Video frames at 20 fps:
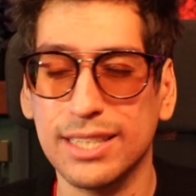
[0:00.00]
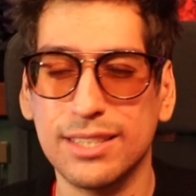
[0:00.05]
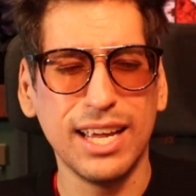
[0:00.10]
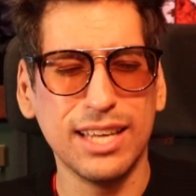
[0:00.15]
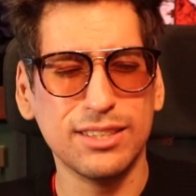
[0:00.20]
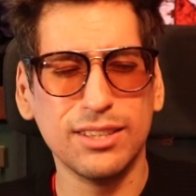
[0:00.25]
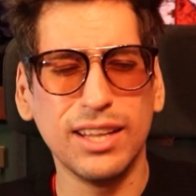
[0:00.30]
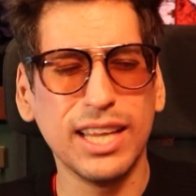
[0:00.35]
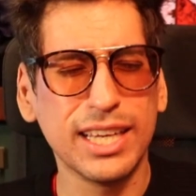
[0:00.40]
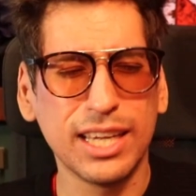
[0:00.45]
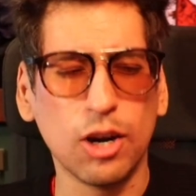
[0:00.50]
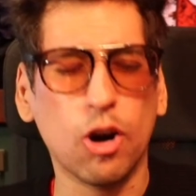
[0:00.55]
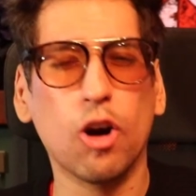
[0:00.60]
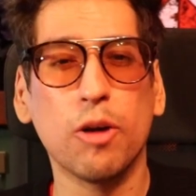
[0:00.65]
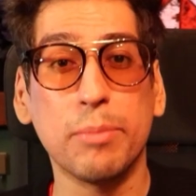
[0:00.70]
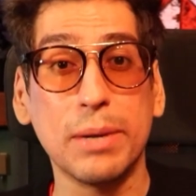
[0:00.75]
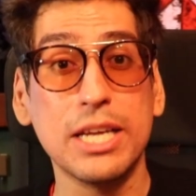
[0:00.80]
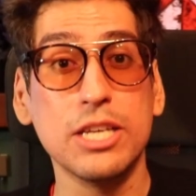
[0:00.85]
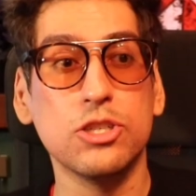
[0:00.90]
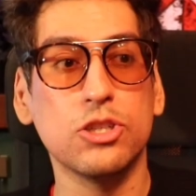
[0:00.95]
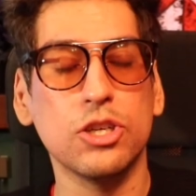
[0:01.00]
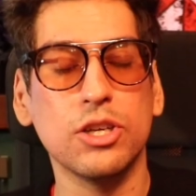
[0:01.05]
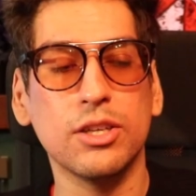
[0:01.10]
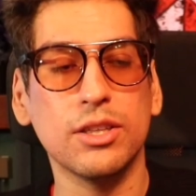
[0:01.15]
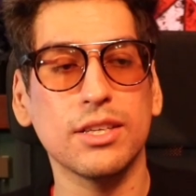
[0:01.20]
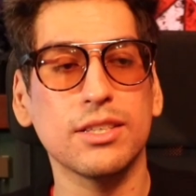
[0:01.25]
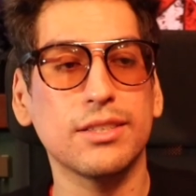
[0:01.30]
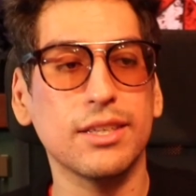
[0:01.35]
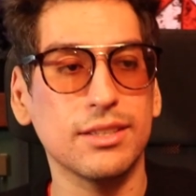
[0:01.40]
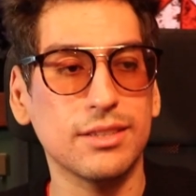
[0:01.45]
It's not like an RPG in
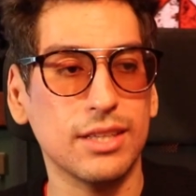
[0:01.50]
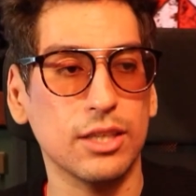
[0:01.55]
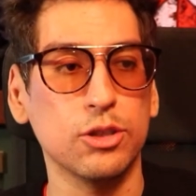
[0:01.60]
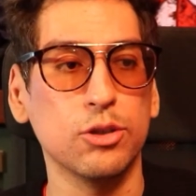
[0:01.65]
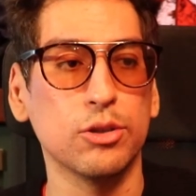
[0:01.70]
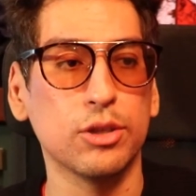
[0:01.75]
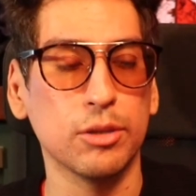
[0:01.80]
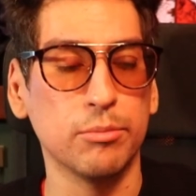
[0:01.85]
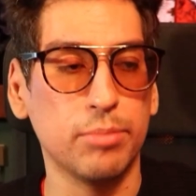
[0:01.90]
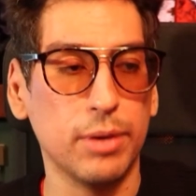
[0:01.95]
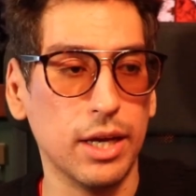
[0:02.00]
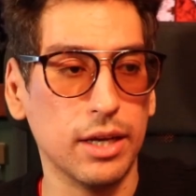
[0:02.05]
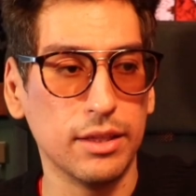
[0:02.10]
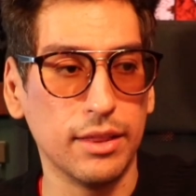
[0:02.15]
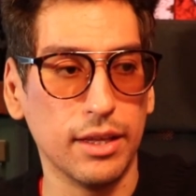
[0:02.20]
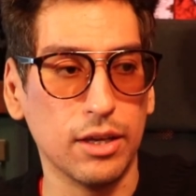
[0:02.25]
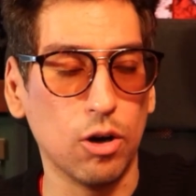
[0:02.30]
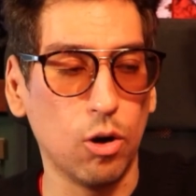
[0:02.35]
the sense that you can pick like,